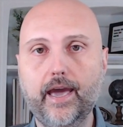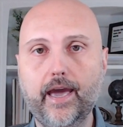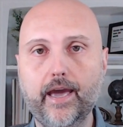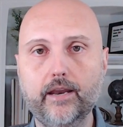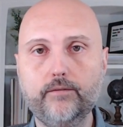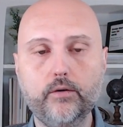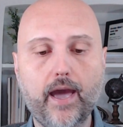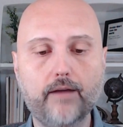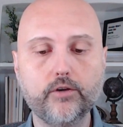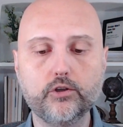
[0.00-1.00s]
And if you
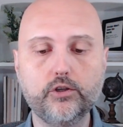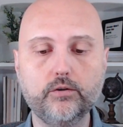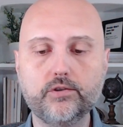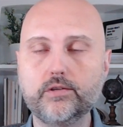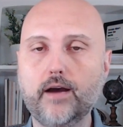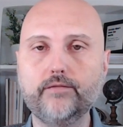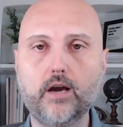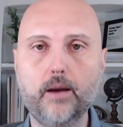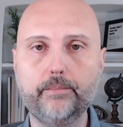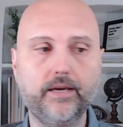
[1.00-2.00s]
have your shoes
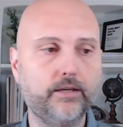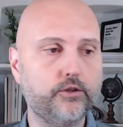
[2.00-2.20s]
stuffed up